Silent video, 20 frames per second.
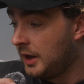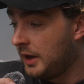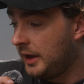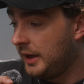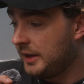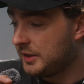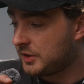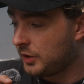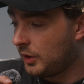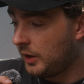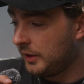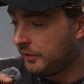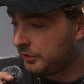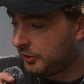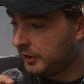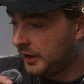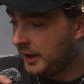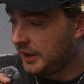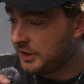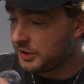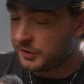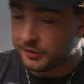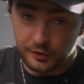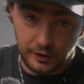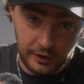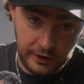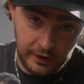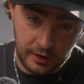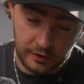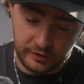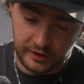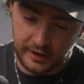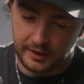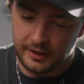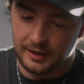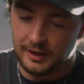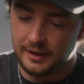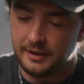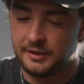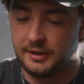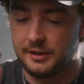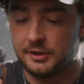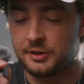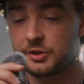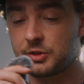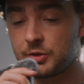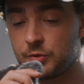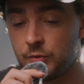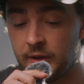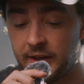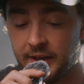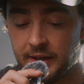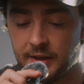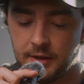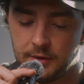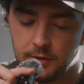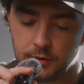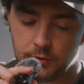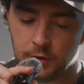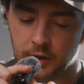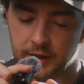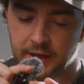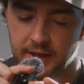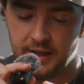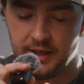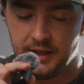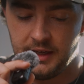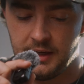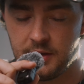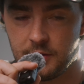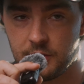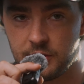It's got a 3-inch fully articulating screen right here,